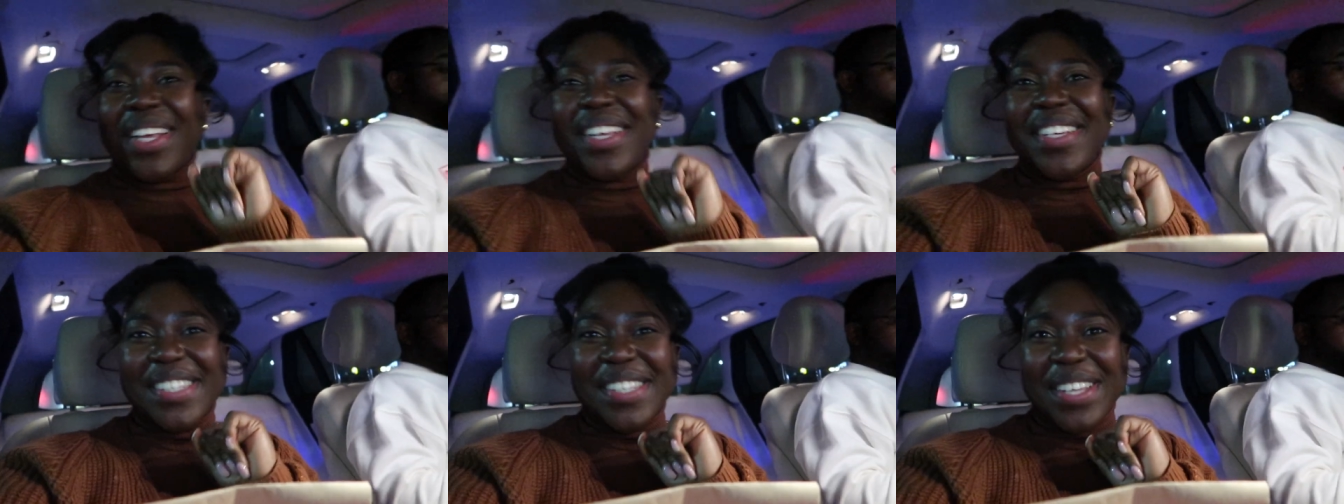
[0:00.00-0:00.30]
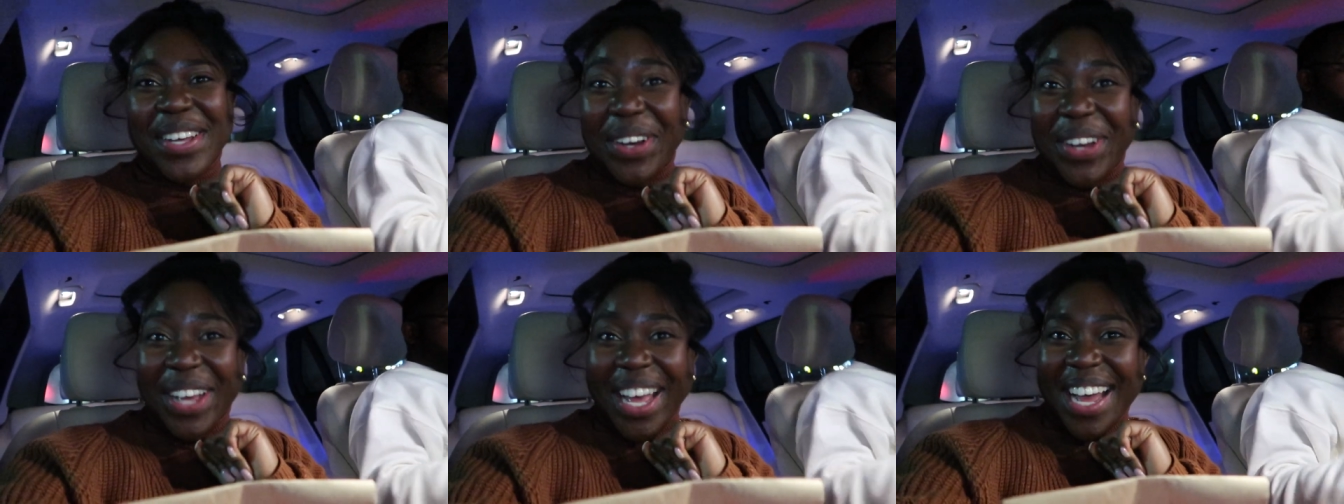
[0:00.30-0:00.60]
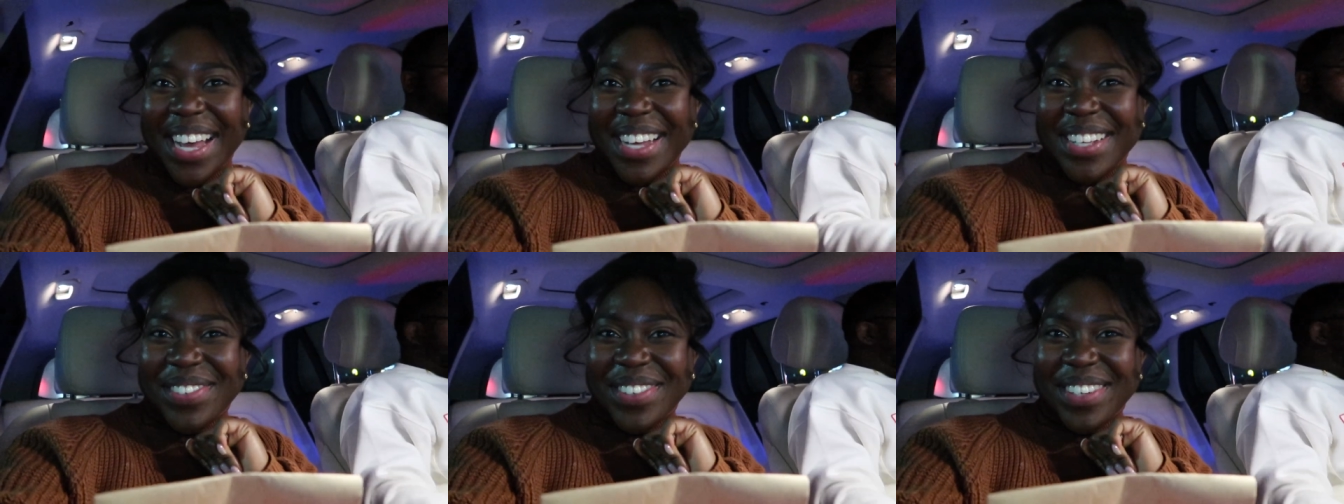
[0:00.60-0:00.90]
So
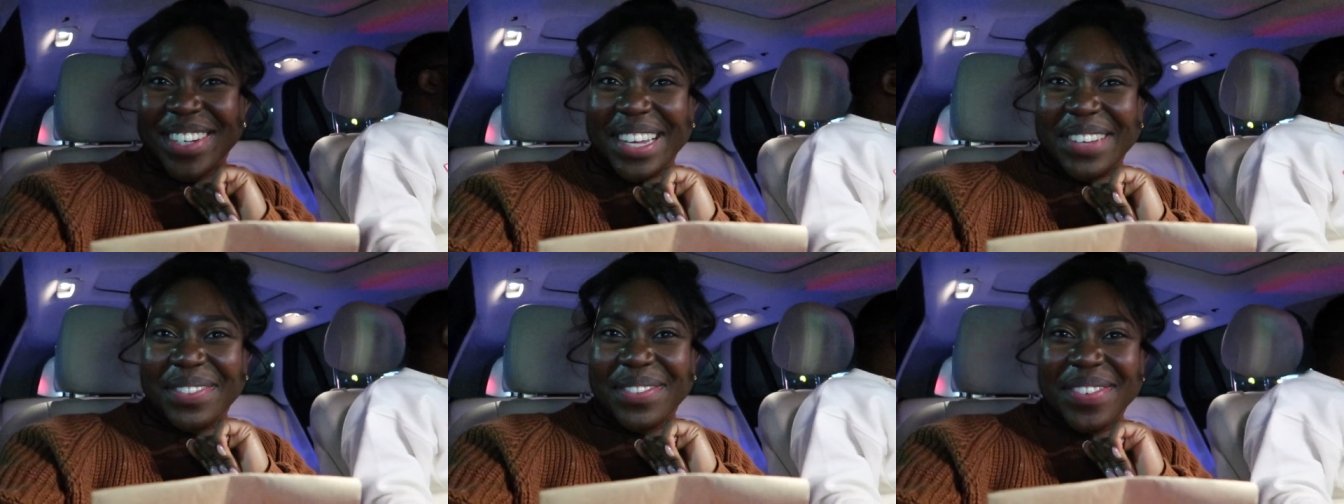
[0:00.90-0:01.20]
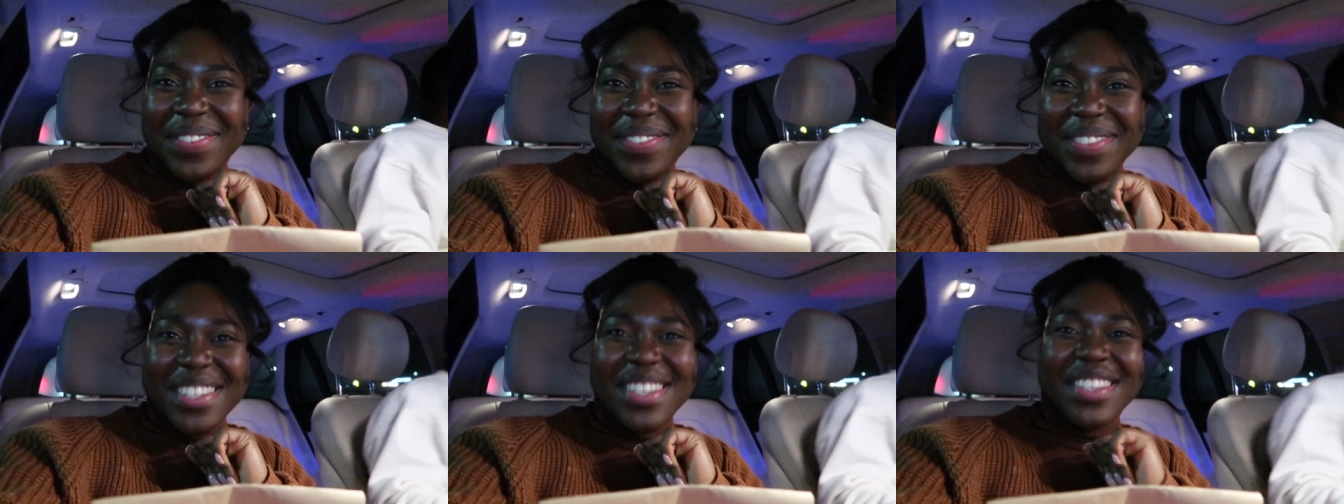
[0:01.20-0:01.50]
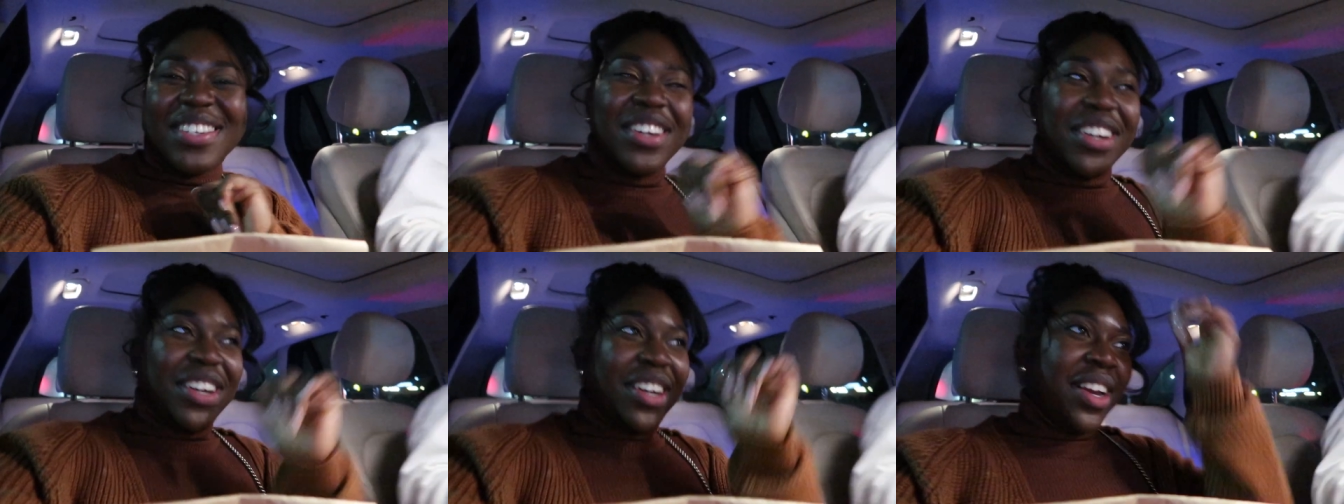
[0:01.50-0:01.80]
guys, we're done with
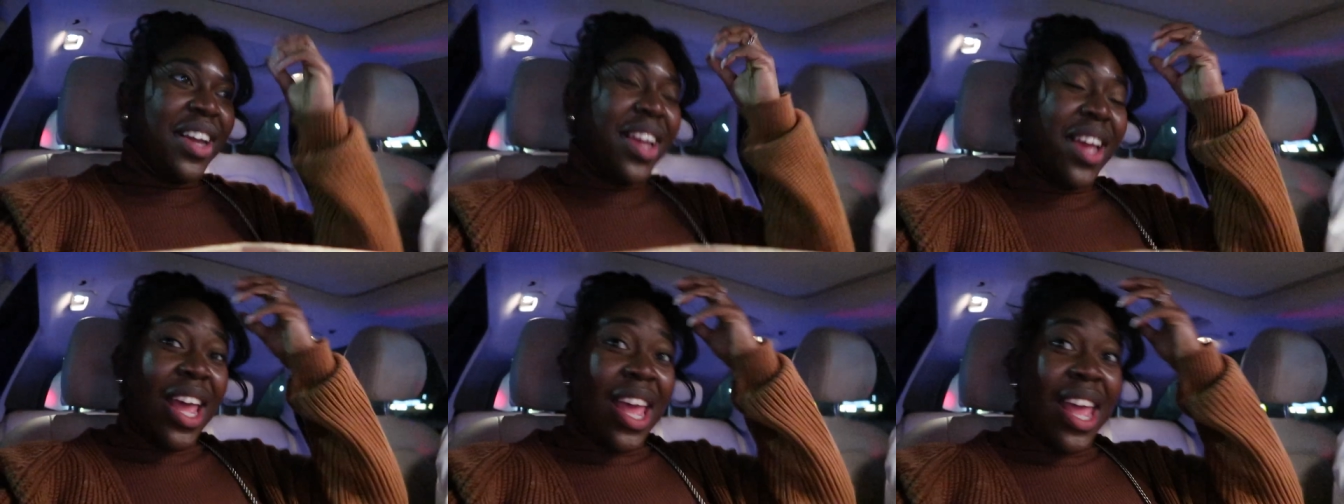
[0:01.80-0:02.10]
dinner,